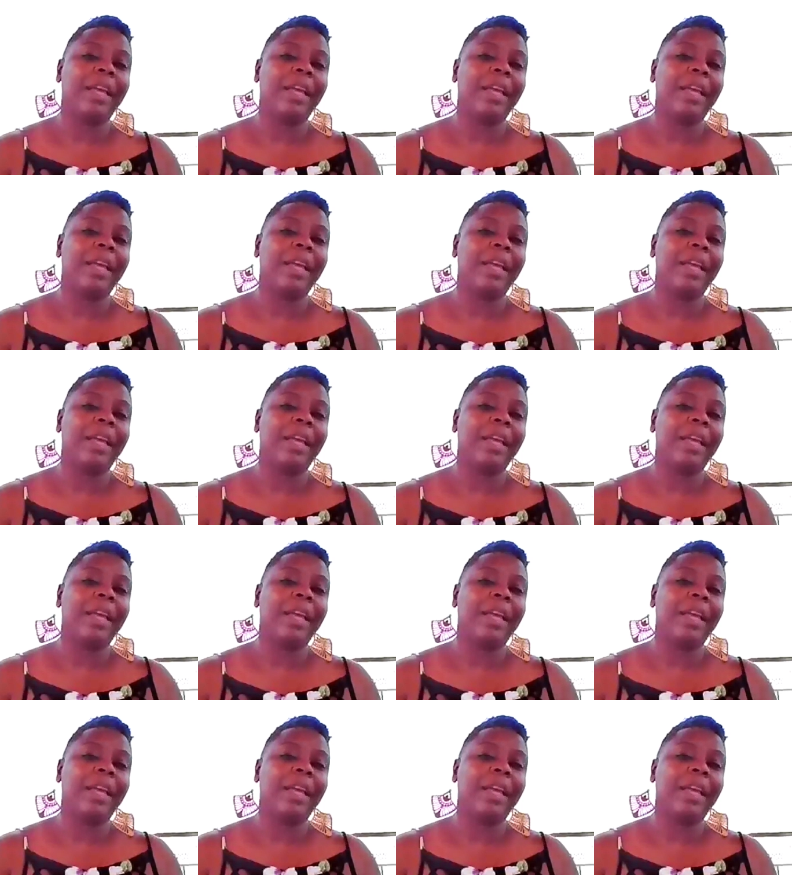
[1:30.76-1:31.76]

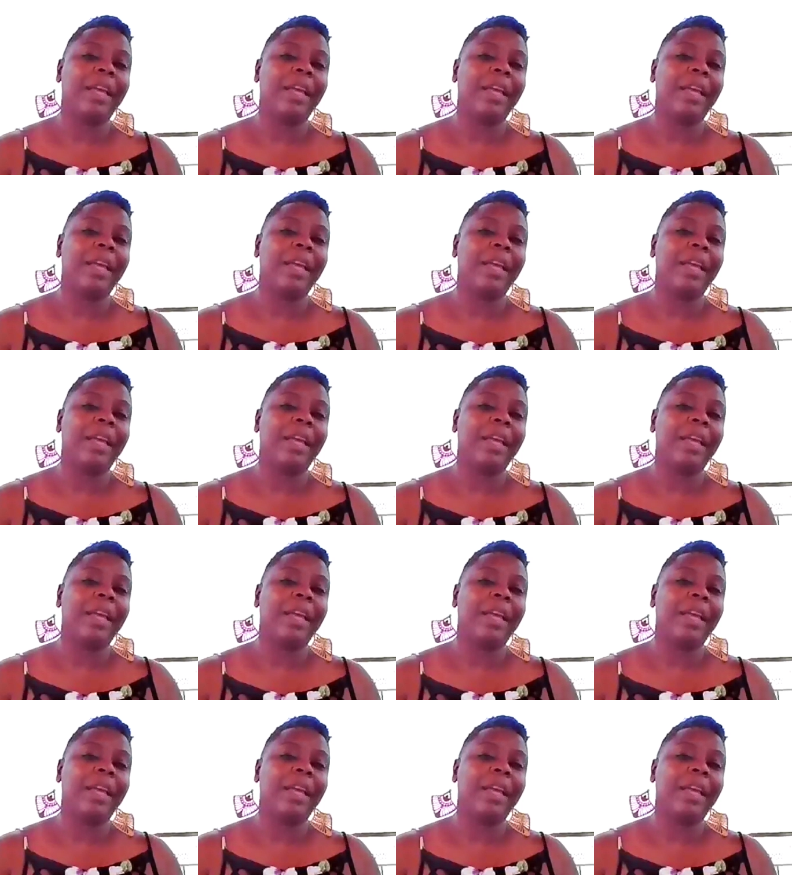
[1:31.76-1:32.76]

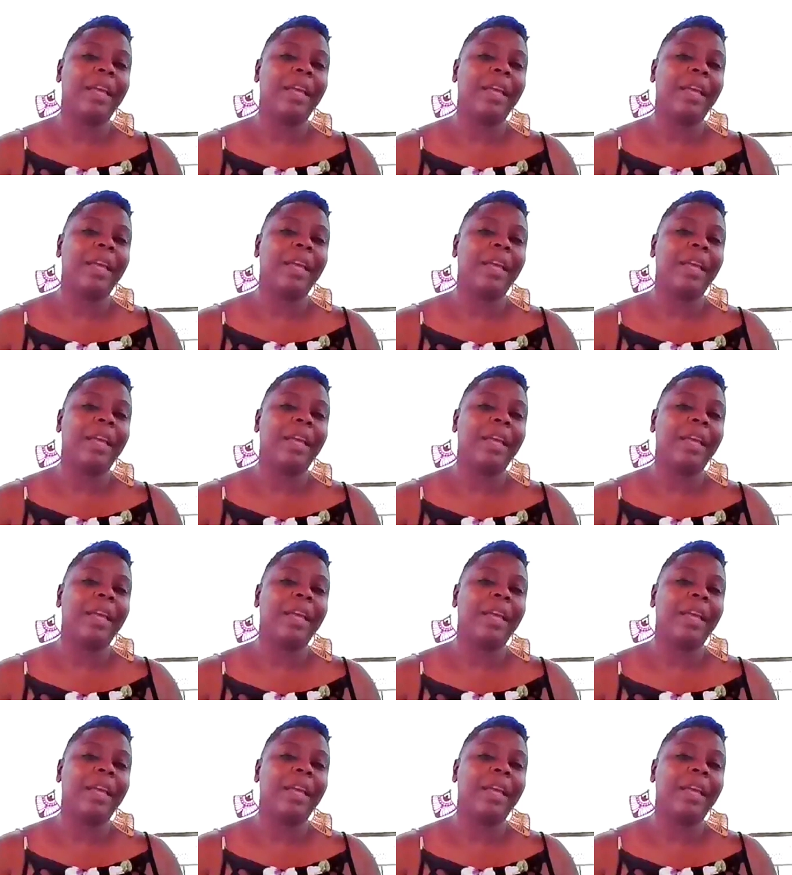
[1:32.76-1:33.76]

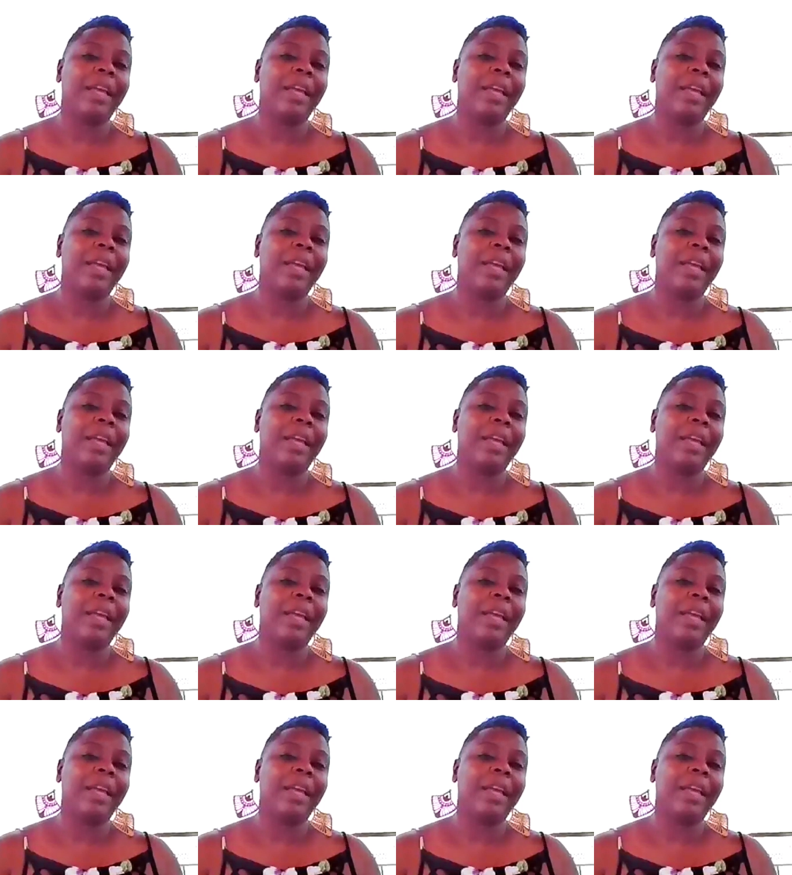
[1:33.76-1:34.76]

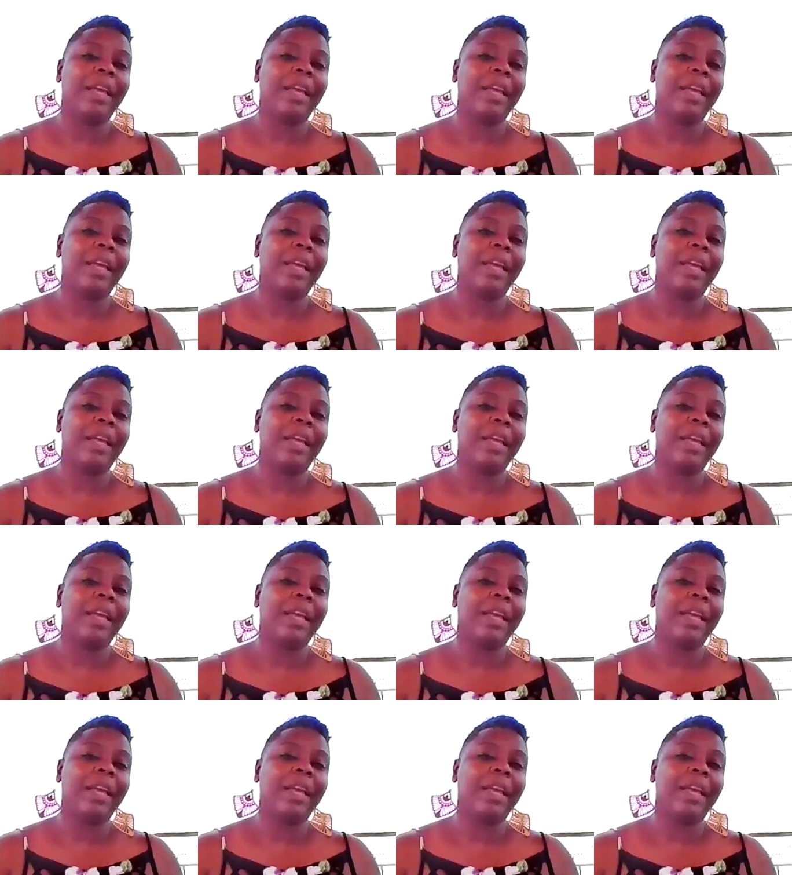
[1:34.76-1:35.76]

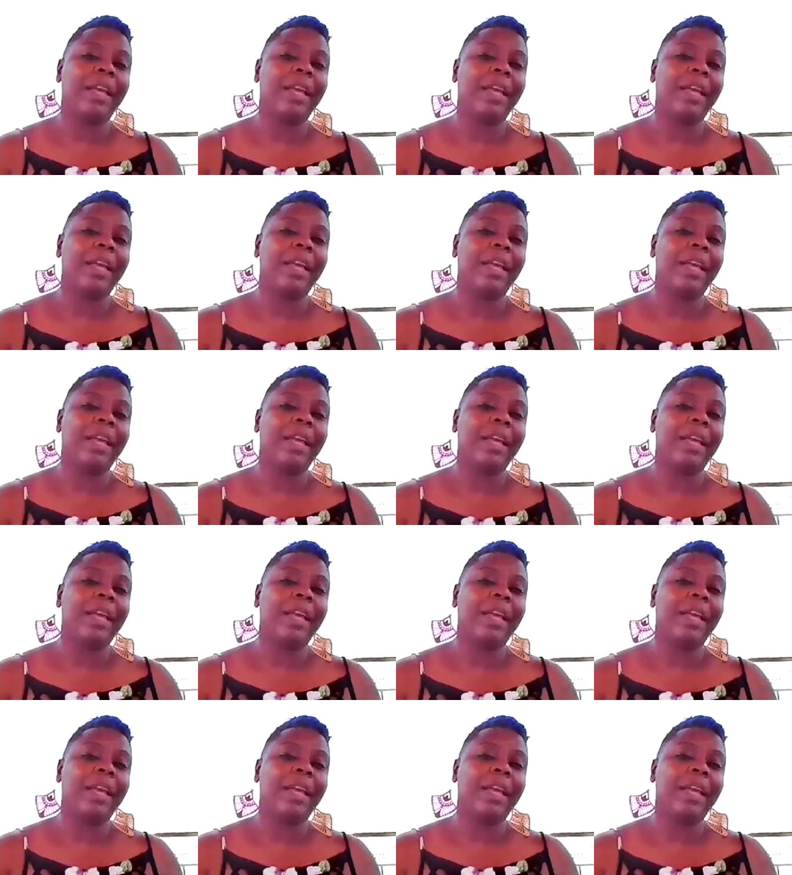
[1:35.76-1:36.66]
Nobody speaks.